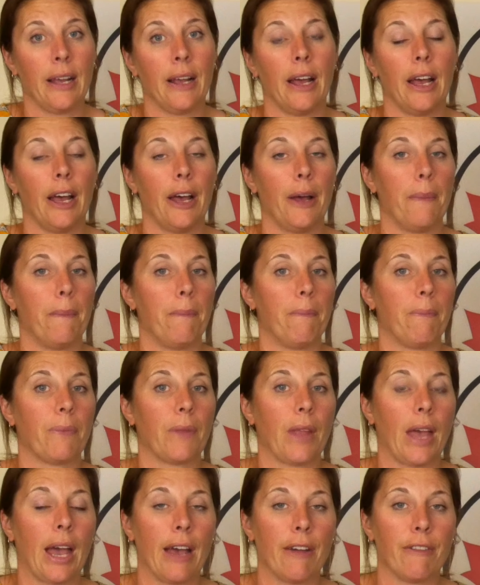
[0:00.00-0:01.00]
Um,
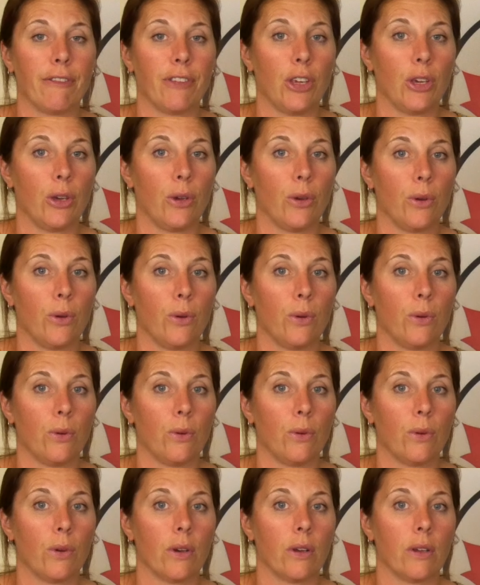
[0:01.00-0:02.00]
have
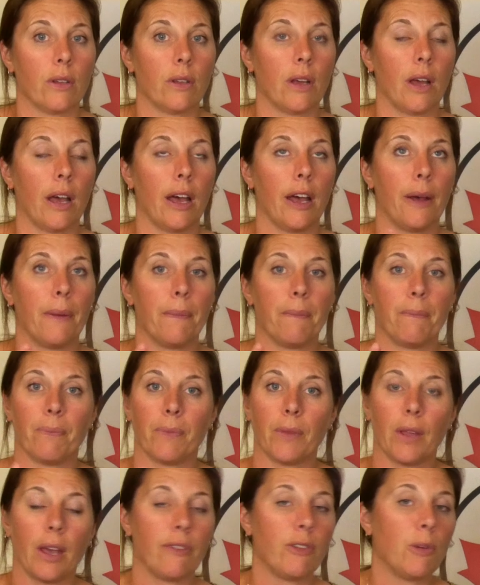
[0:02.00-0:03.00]
you
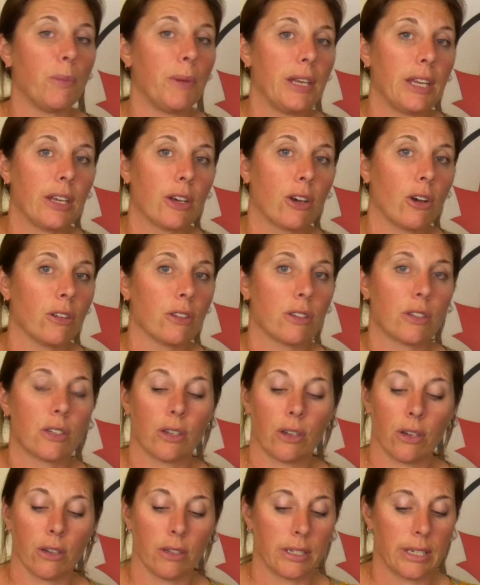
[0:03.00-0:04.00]
um, have you been in
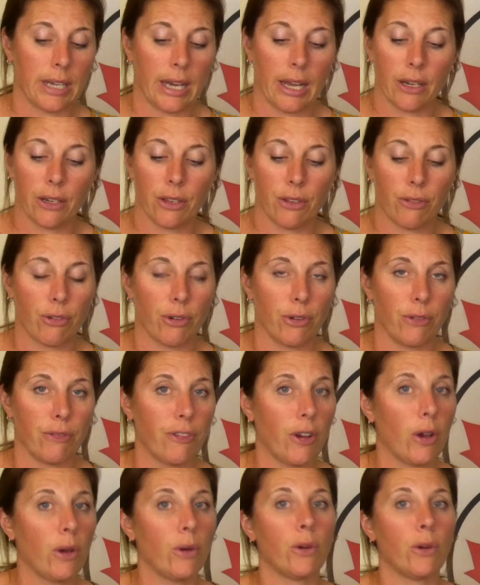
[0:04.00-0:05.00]
constant contact through phone